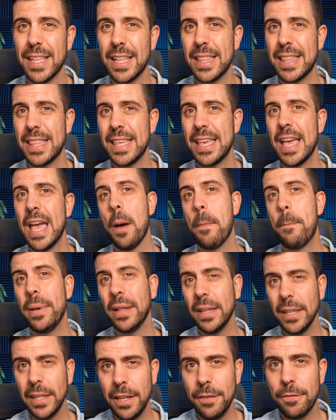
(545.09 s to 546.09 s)
that the
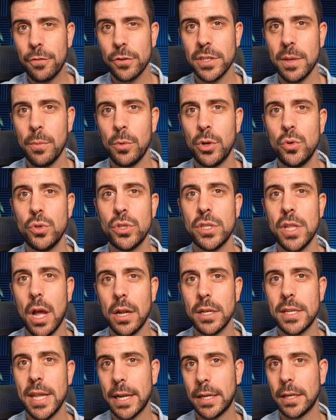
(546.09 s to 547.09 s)
ability for someone who's
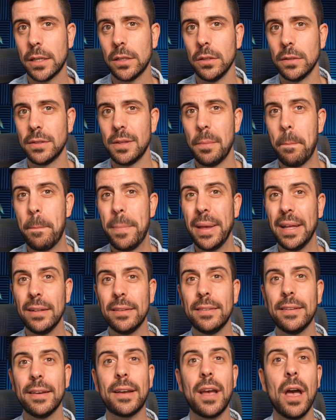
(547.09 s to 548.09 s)
non-technical to
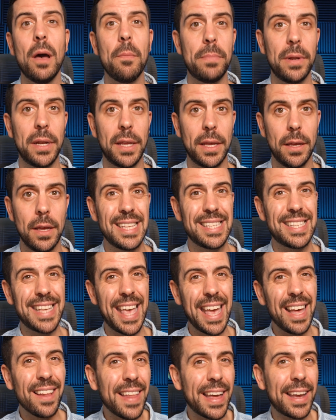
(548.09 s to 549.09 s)
build a company,
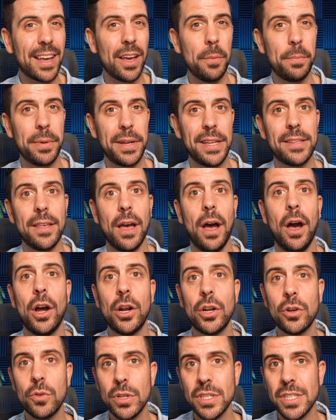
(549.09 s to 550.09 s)
scale that company to
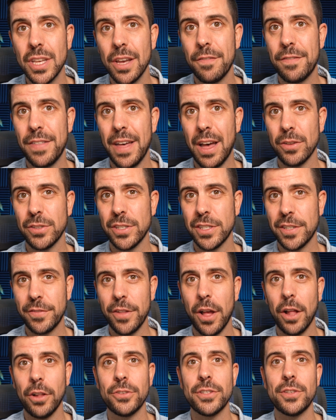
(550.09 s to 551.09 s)
hundreds of thousands of
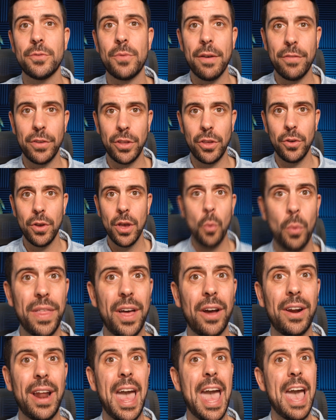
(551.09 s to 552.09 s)
dollars in revenue
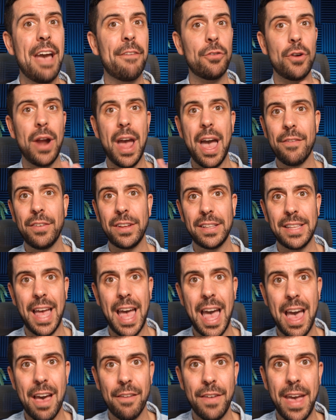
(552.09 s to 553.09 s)
without ever having to
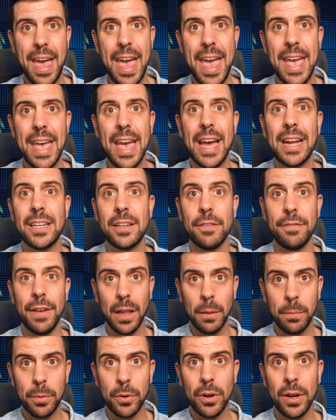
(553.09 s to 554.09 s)
have a
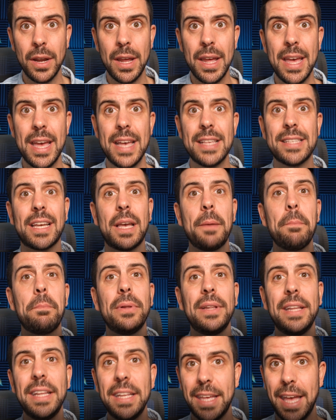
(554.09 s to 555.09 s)
developer is a
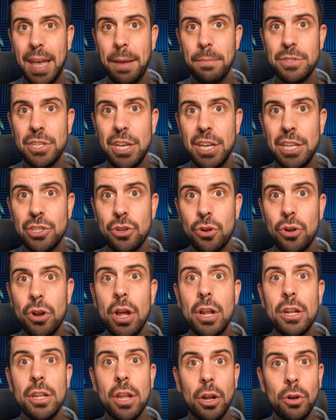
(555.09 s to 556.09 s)
complete game changer,
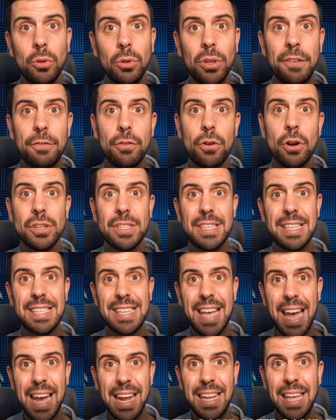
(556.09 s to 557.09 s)
not only for our
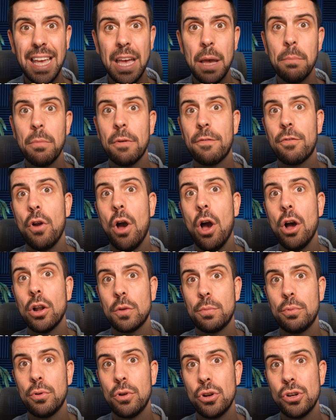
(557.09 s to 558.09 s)
society, but for
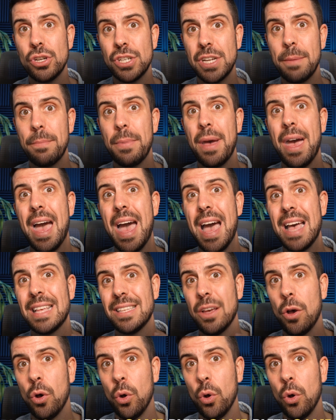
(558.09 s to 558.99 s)
entrepreneurship as a